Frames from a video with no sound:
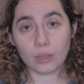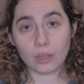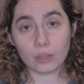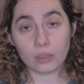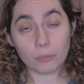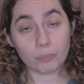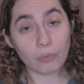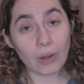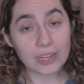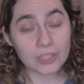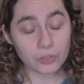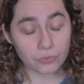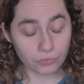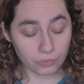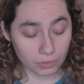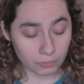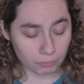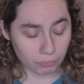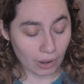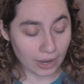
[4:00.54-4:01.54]
the
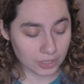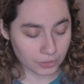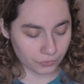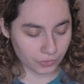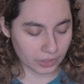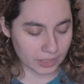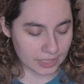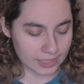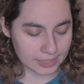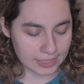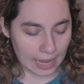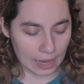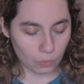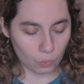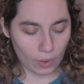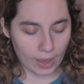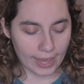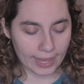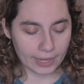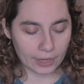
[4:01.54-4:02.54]
press release
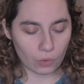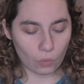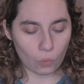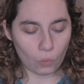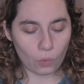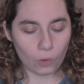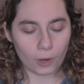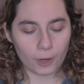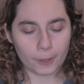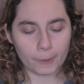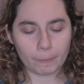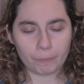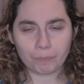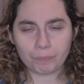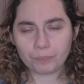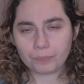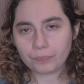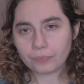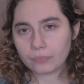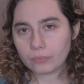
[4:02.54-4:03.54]
that way, or
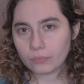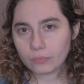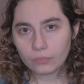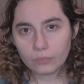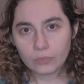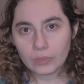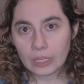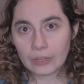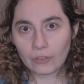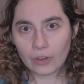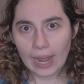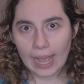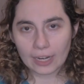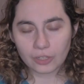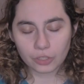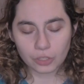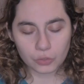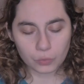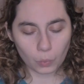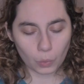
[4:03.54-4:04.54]
if it
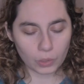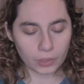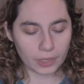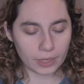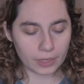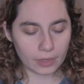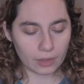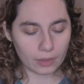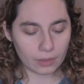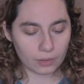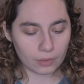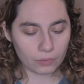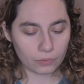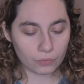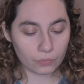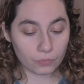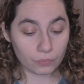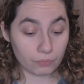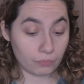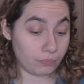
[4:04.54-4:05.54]
actually is worded
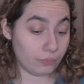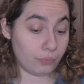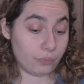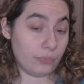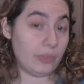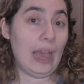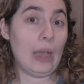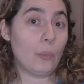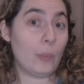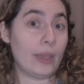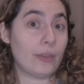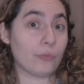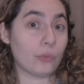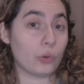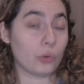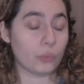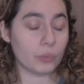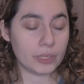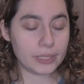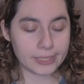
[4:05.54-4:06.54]
that way
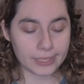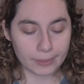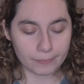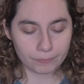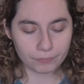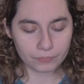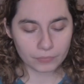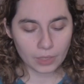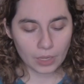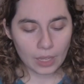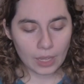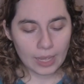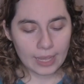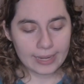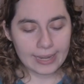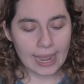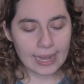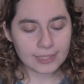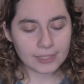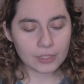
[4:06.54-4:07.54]
for a reason.
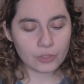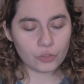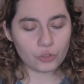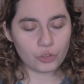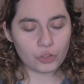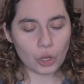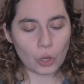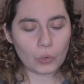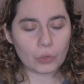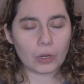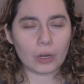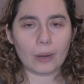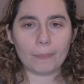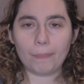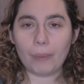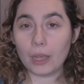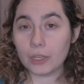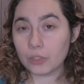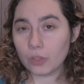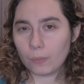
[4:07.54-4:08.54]
Next is Joker, a
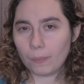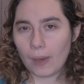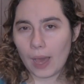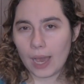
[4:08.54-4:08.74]
puzzle